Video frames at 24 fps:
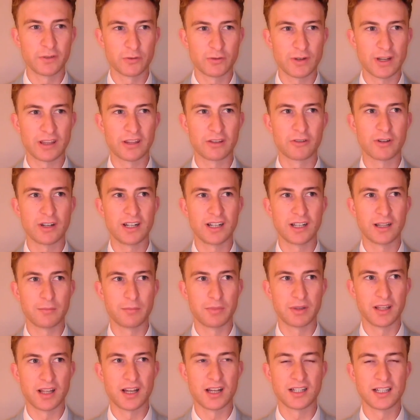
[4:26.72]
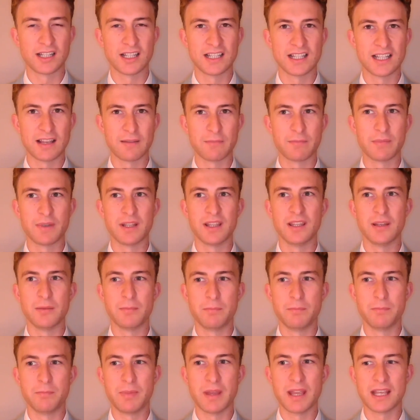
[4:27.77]
strength training and Pilates that have been the
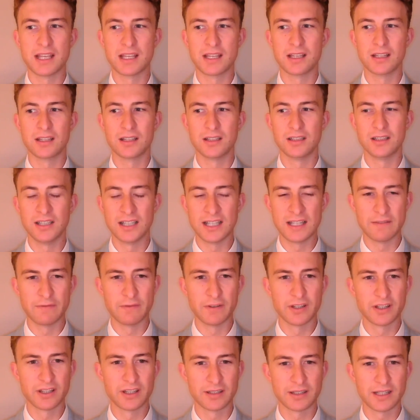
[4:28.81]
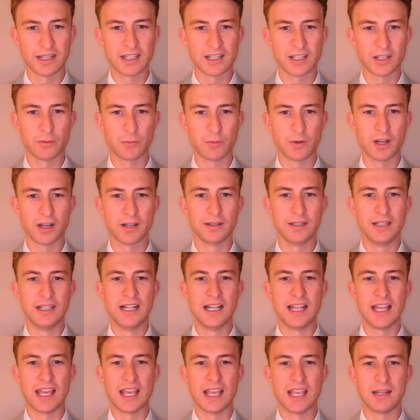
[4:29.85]
big levers, as it were,
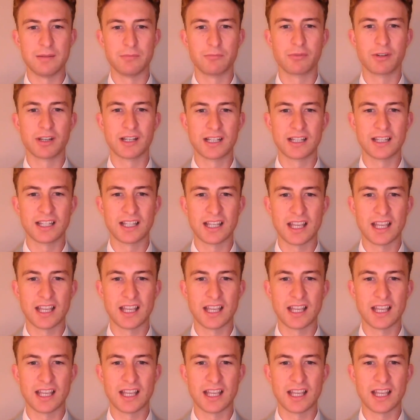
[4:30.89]
in bringing the